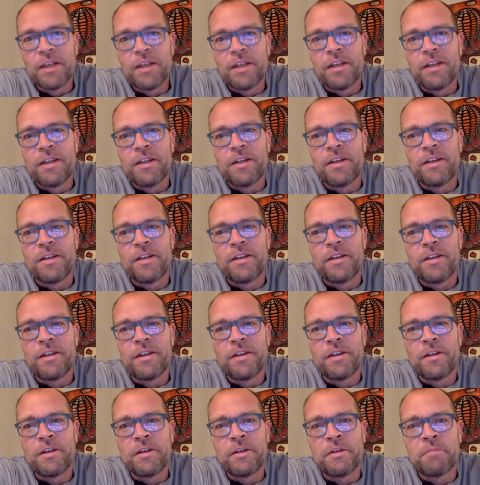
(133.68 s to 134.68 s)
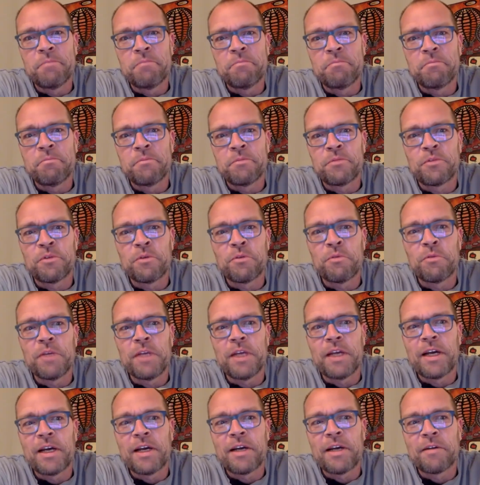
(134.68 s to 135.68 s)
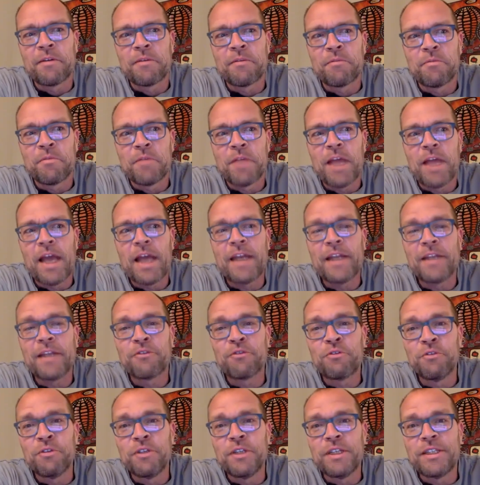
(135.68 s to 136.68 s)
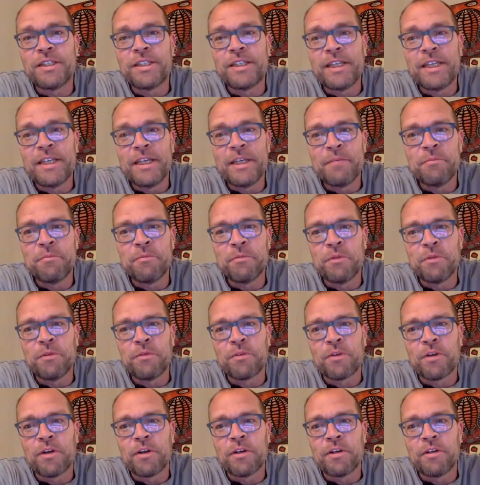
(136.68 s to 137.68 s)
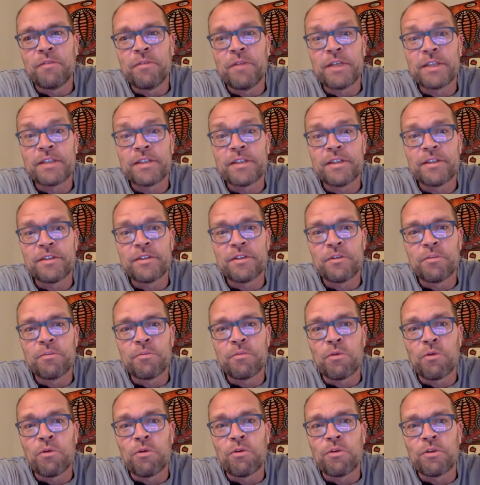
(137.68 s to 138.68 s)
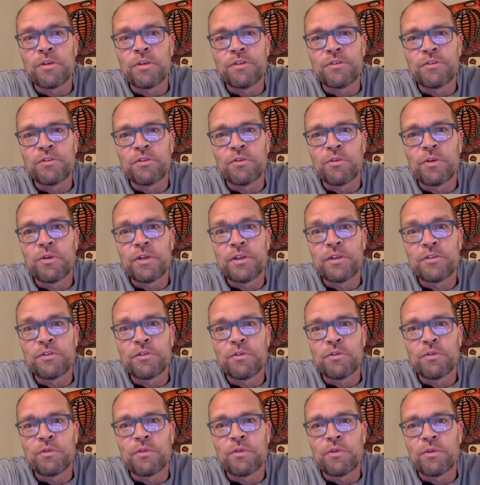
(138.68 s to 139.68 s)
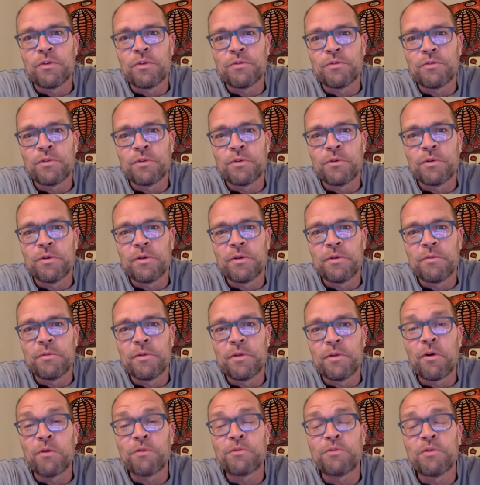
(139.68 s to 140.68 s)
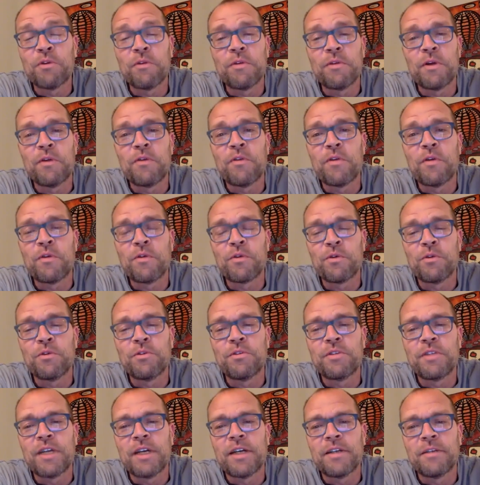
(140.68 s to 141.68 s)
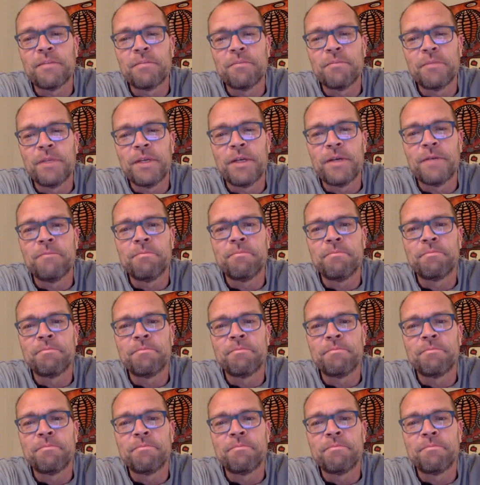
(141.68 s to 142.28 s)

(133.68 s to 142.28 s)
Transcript: So we are adding to the team. We've got investors on board and so on and so forth. So we're off to a very, very good start. Yeah.